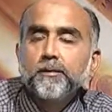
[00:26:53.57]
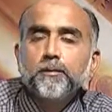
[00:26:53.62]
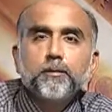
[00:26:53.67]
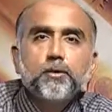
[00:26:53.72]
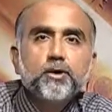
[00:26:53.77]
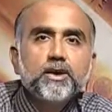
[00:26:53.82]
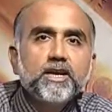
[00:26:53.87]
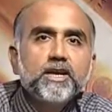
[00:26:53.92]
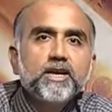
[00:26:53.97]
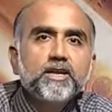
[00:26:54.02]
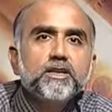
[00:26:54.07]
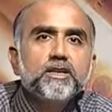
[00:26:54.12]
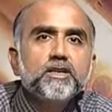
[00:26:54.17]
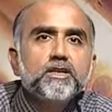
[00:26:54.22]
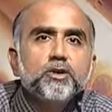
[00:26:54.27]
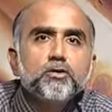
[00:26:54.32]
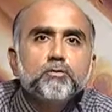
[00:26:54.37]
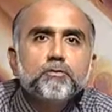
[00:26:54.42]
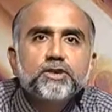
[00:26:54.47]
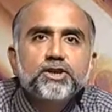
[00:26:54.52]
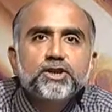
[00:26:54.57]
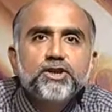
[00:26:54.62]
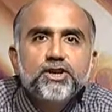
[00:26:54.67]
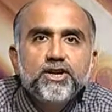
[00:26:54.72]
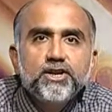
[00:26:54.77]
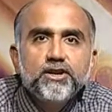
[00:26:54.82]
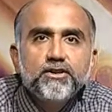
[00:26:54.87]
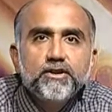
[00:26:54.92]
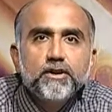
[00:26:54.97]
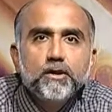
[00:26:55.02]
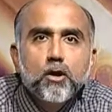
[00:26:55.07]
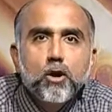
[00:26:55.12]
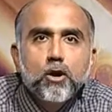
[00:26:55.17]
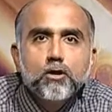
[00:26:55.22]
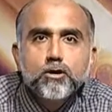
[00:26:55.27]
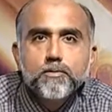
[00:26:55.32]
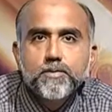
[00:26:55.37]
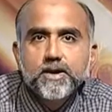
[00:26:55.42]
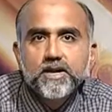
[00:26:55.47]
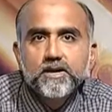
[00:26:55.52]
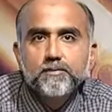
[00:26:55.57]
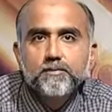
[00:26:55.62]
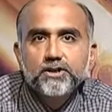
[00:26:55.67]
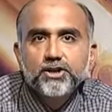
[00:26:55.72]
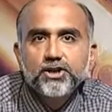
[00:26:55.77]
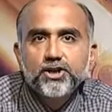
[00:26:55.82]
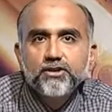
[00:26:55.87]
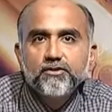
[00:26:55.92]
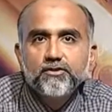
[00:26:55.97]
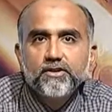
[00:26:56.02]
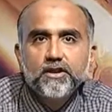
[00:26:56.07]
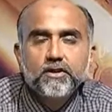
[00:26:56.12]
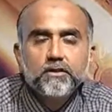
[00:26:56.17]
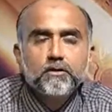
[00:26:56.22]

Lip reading: putting in the new machinery, automated machinery,